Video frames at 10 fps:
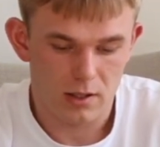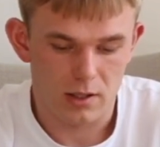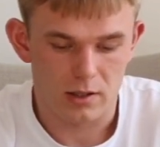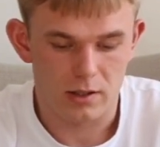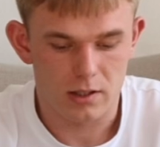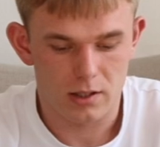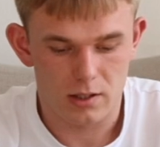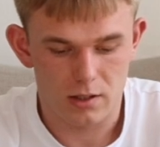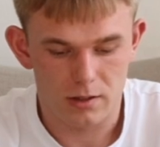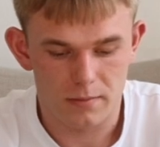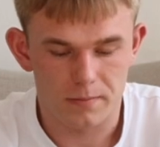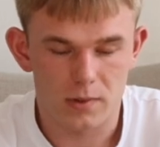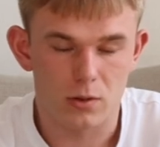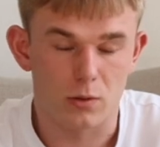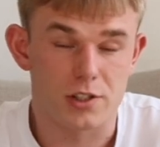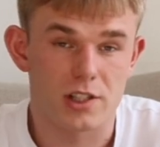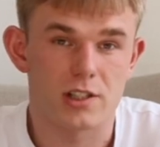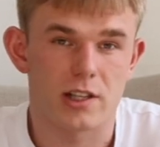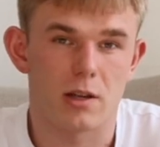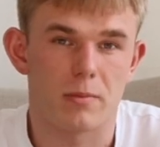in the Google
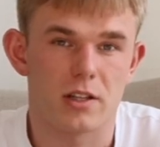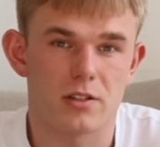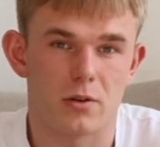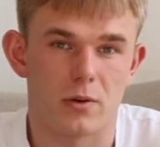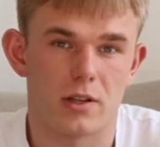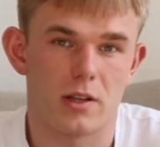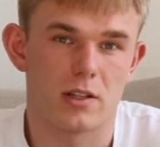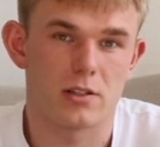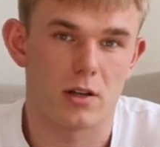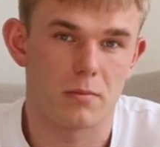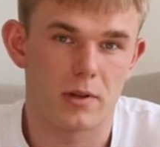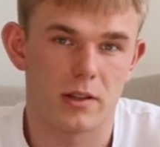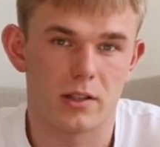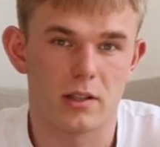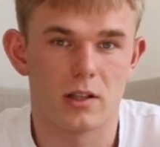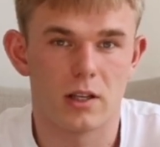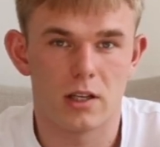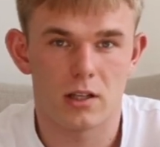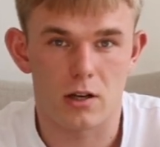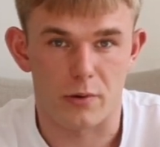Sheets database so it ends up in the
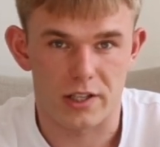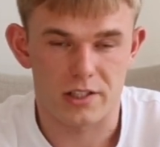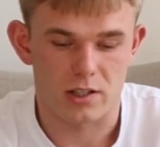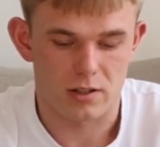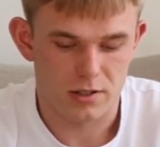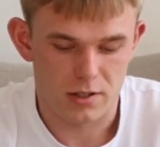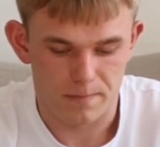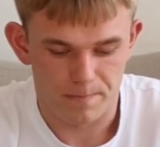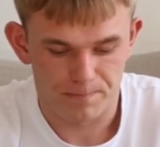correct cells.